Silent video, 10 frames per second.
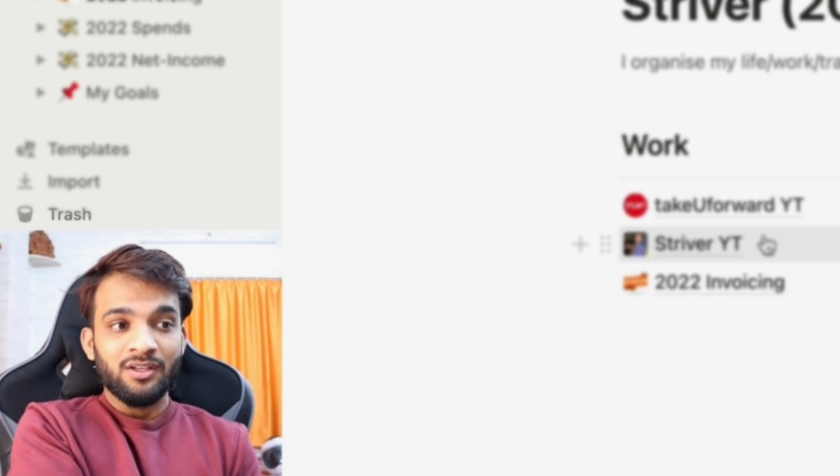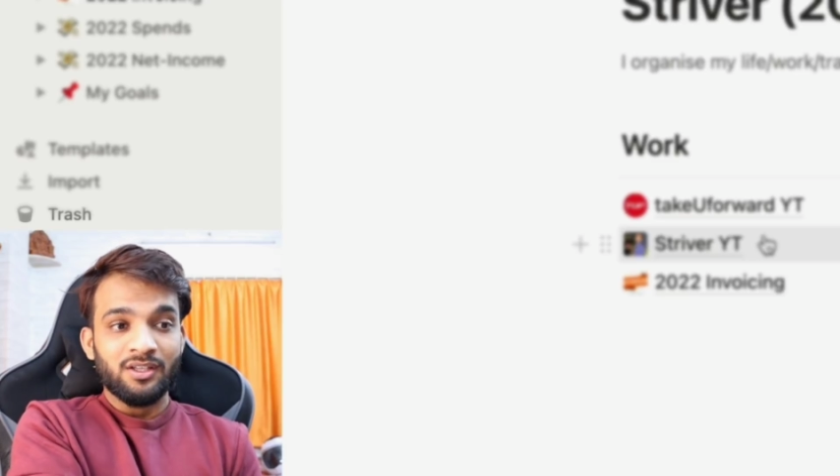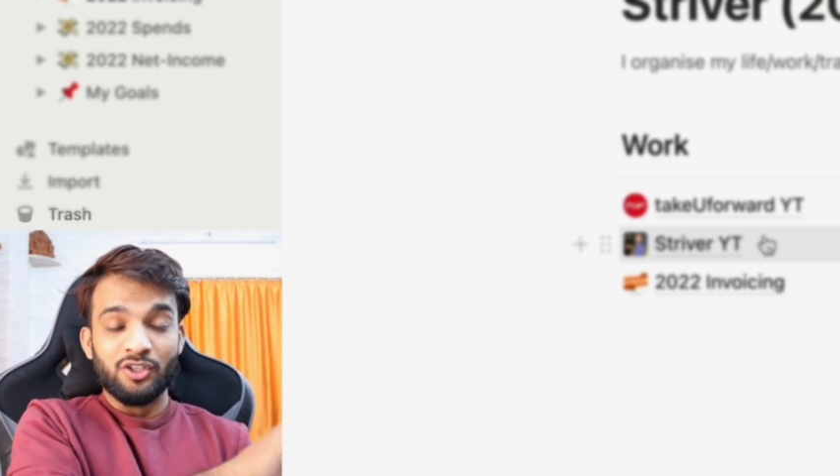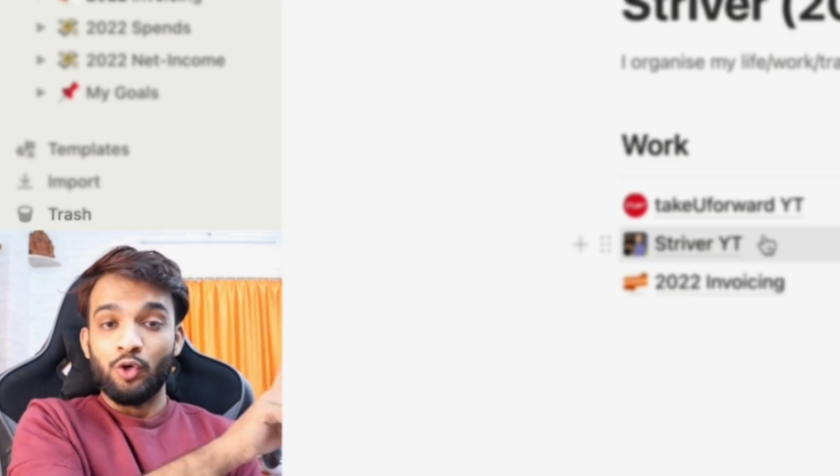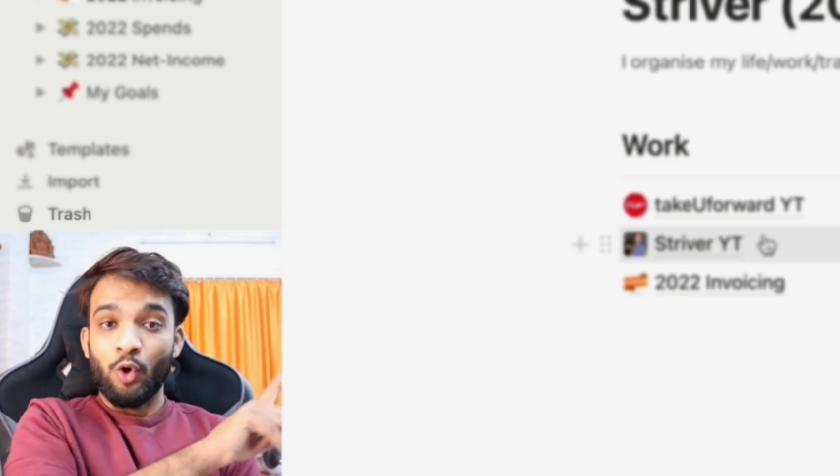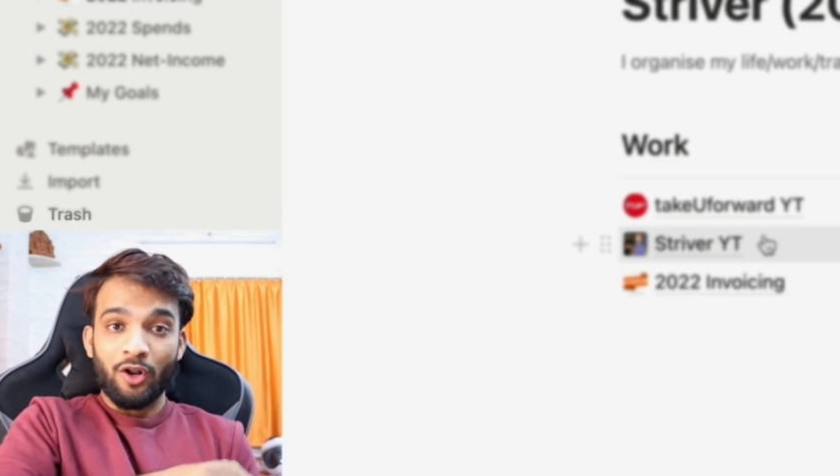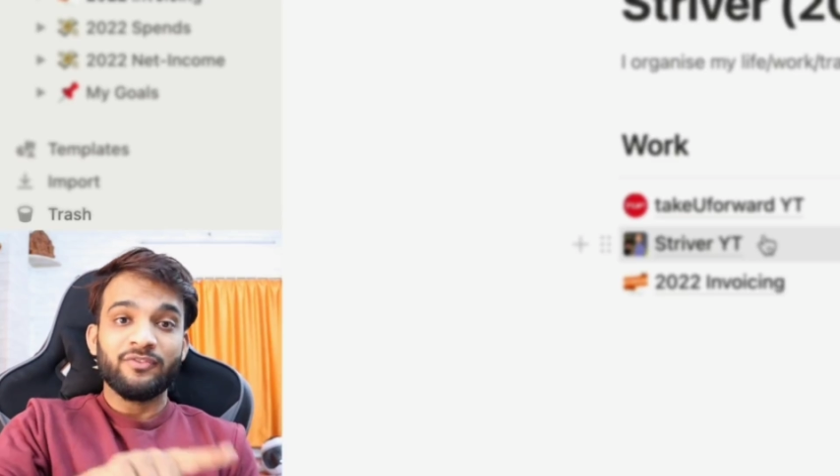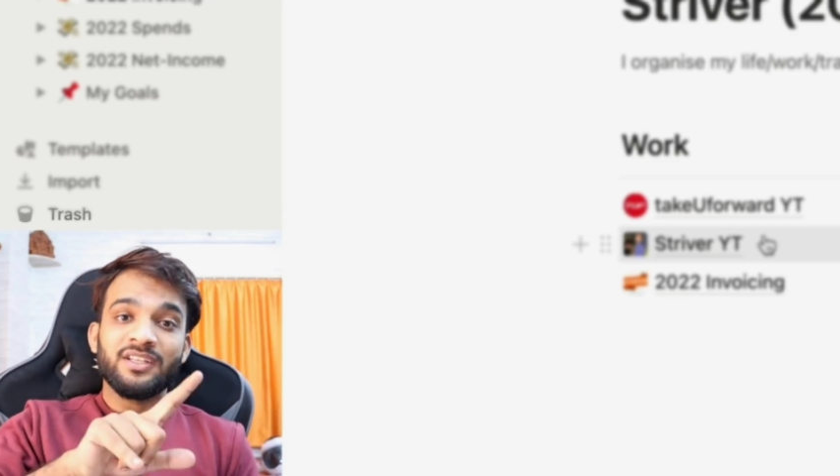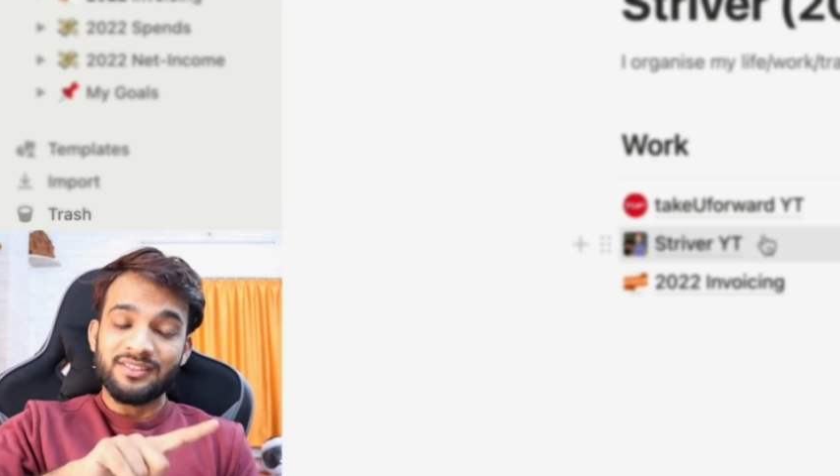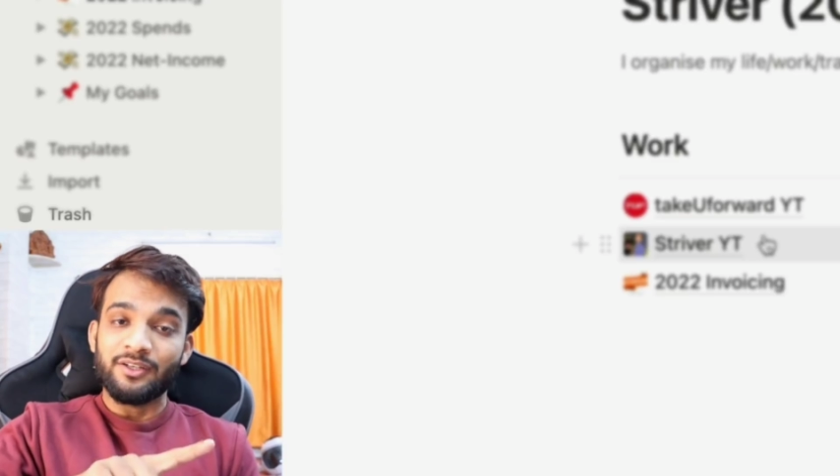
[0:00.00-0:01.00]
There's a lot
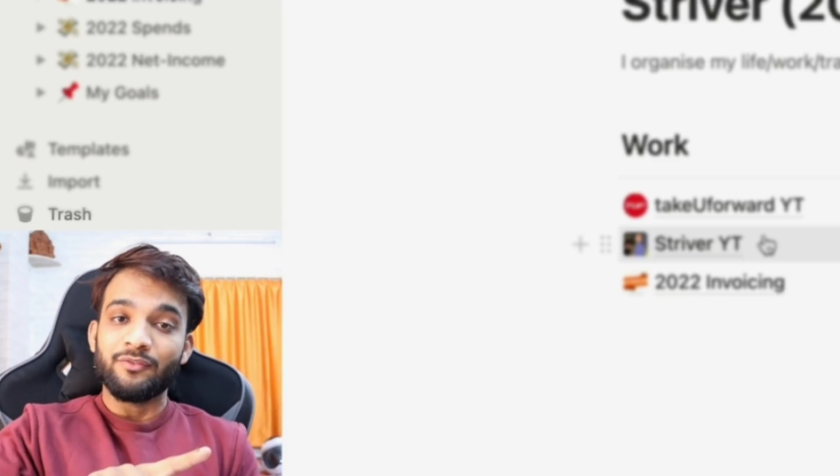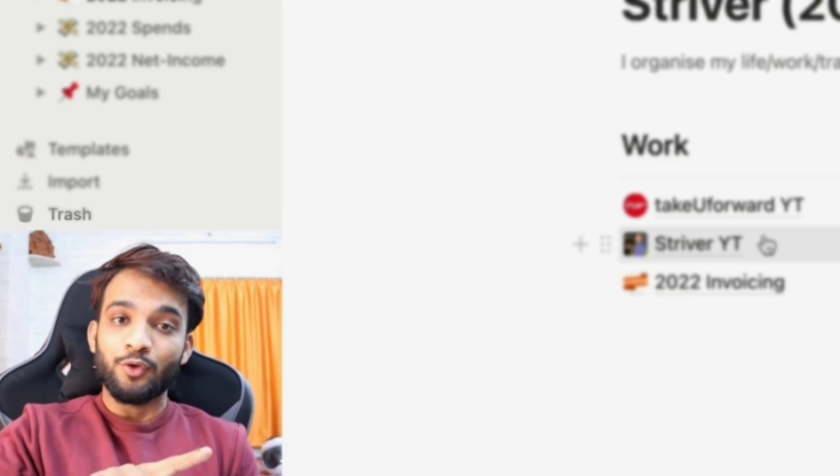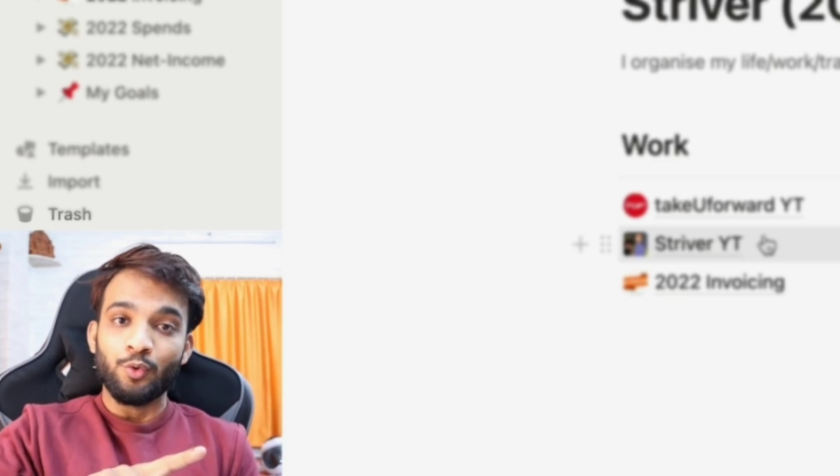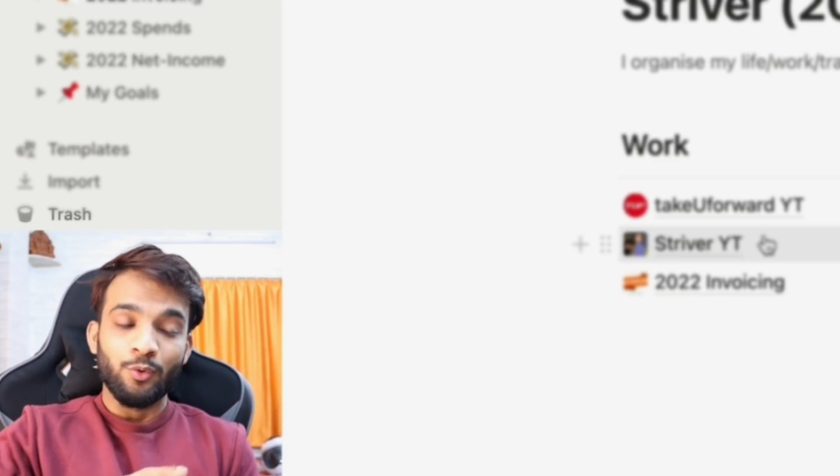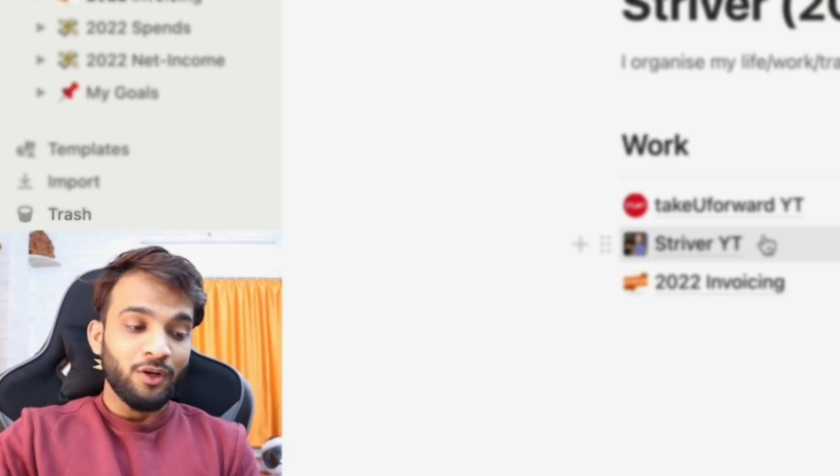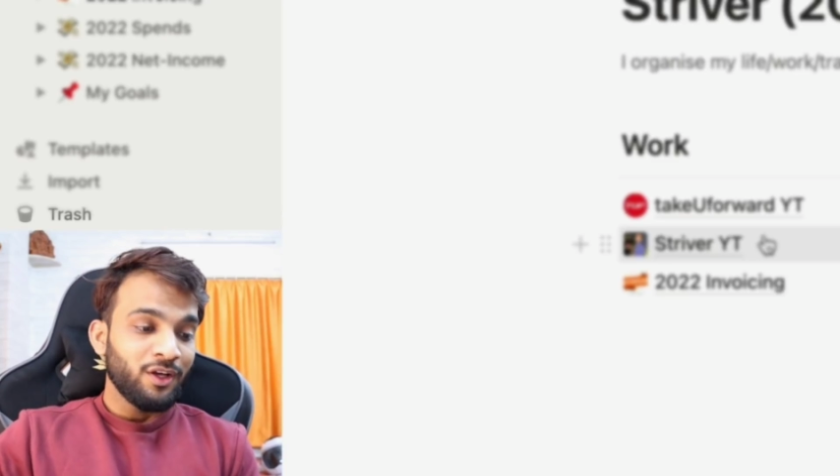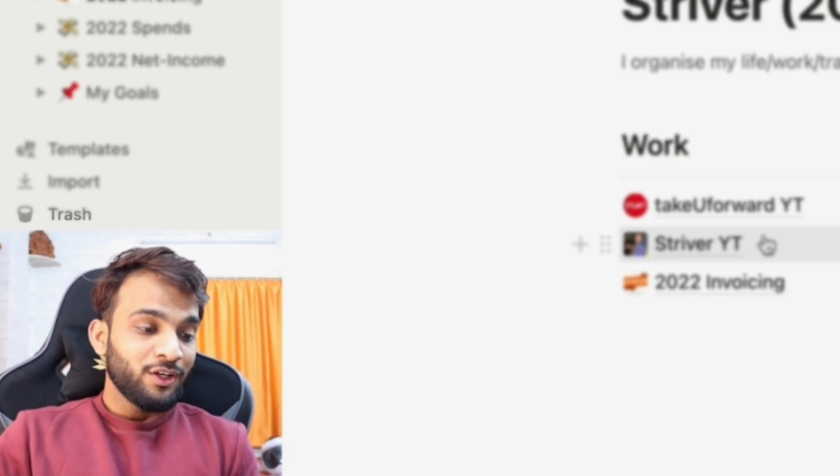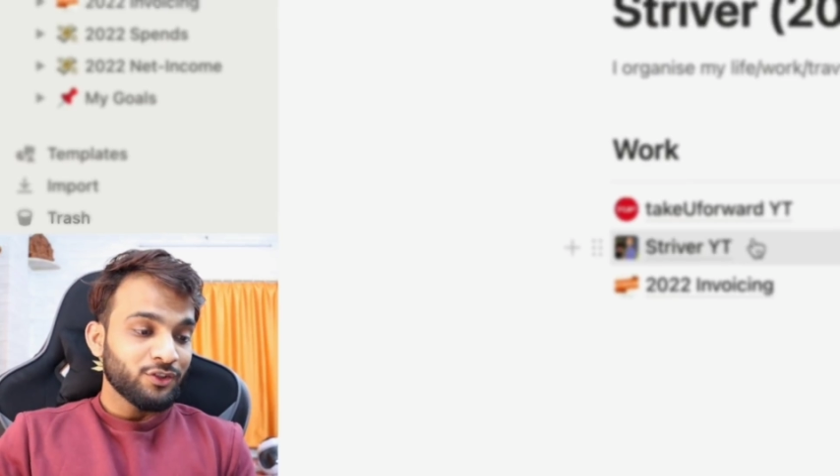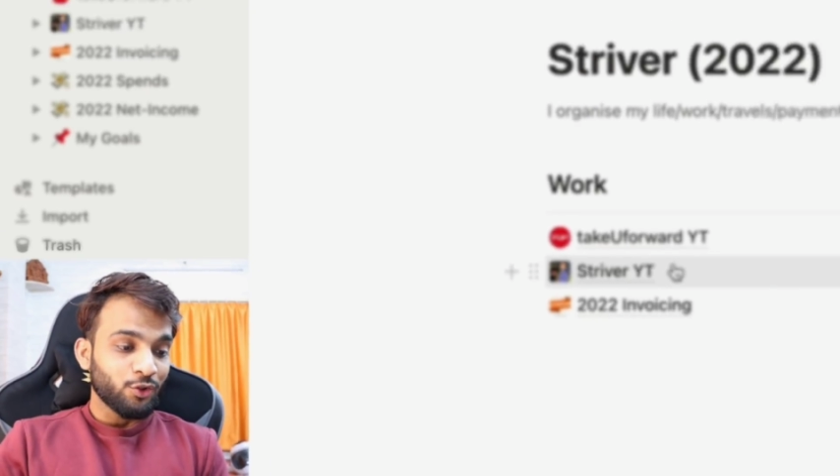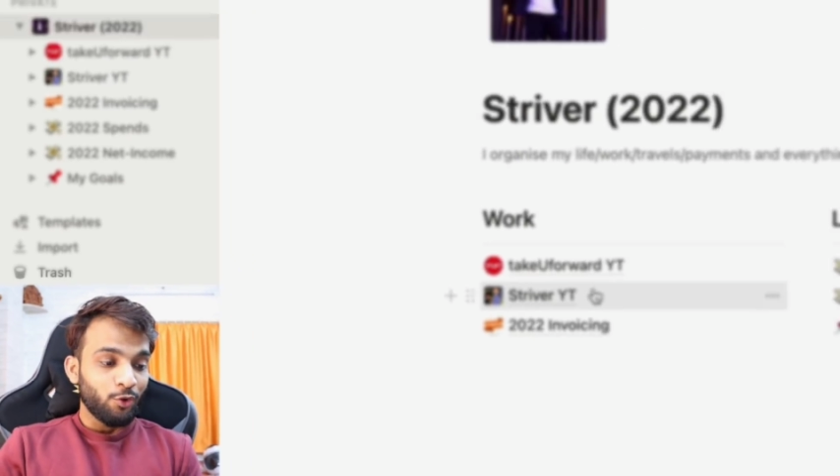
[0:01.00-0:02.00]
of things that you have to do.
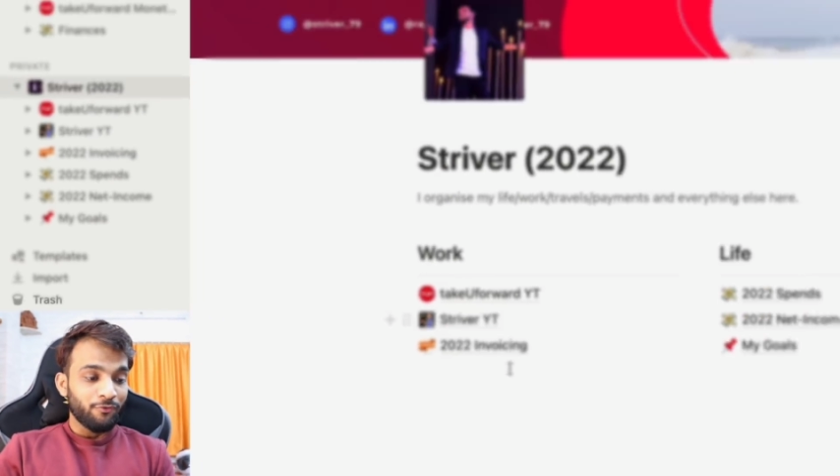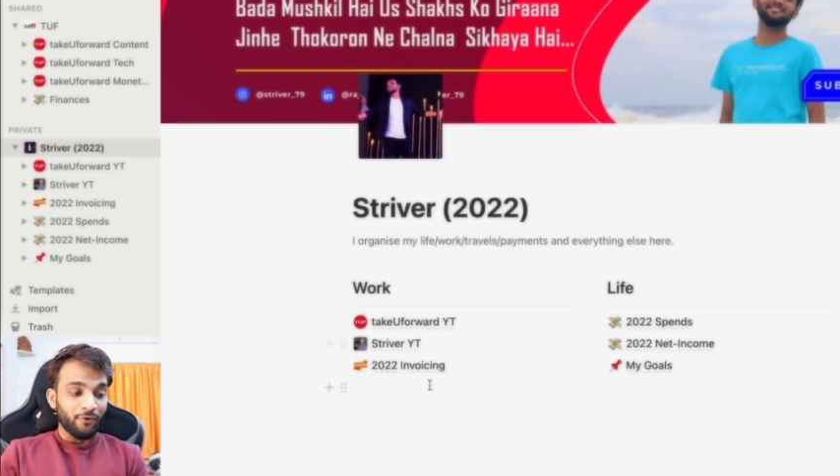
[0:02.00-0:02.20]
So